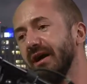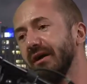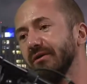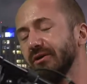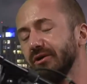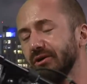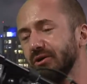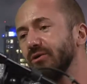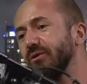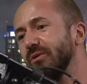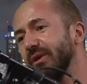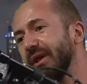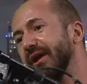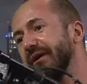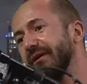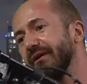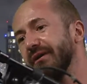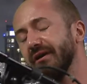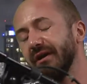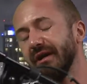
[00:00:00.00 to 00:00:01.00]
Q
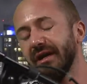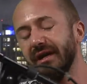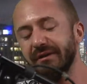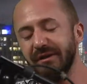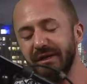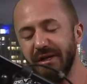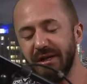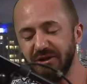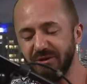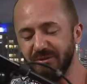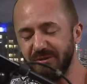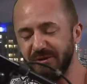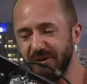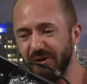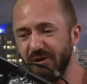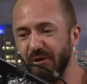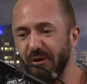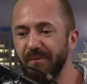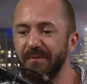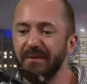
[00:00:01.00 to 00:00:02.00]
letter in
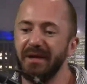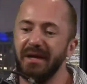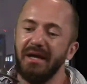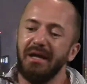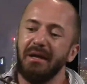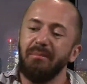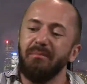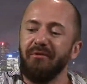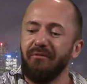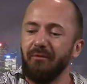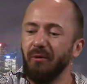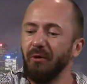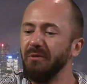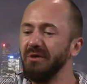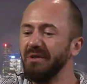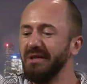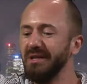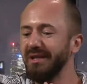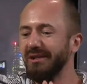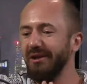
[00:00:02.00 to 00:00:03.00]
LGBTQ. Before
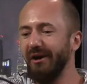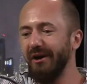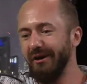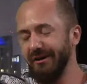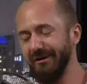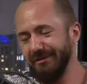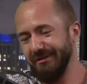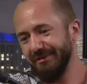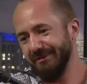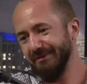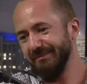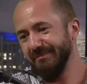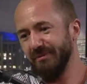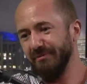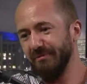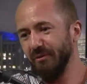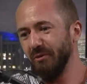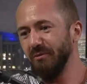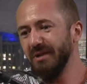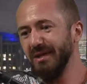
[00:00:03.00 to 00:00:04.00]
we
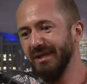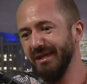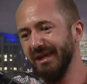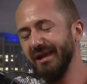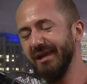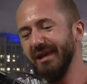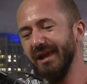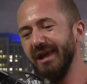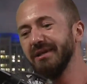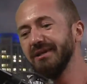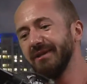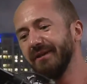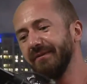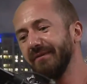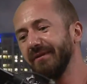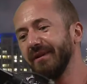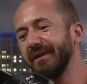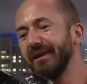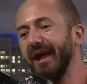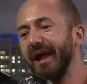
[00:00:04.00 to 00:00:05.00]
say
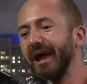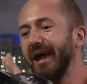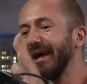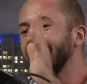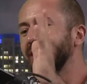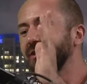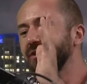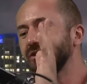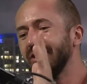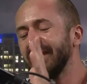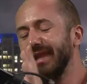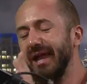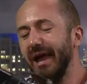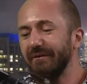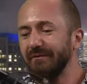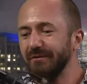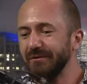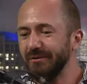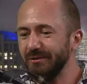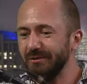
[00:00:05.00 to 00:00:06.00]
anything, I just
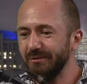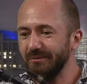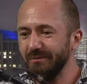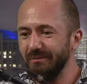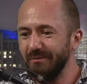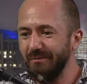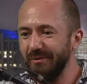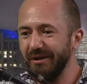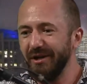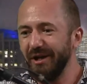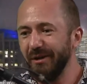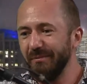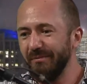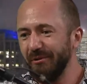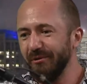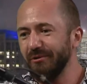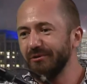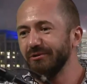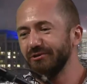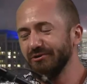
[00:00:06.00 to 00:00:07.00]
have to bring up
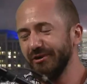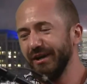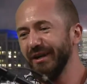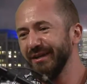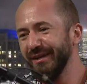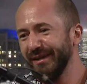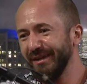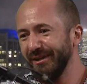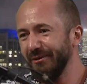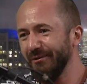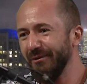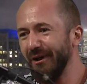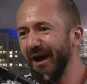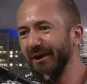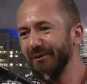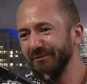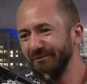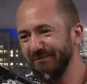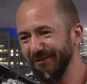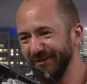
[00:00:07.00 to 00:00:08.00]
your dress, your
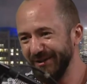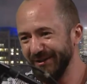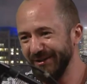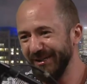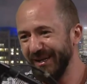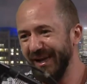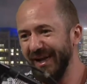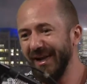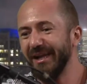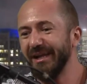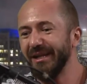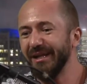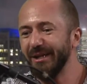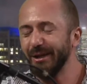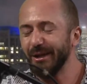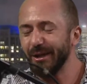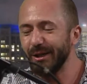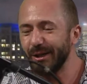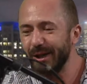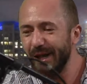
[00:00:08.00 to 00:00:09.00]
outfit. I
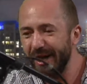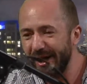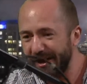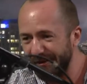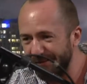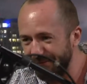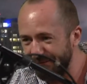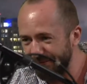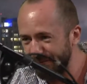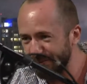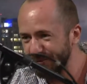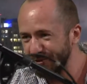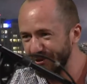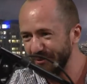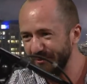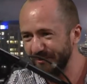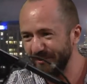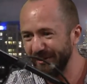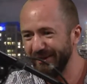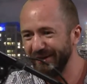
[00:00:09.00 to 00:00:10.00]
love what
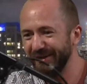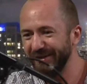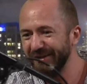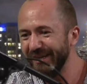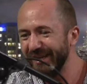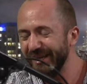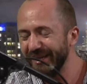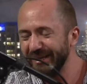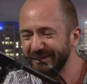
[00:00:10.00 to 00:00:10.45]
you're wearing.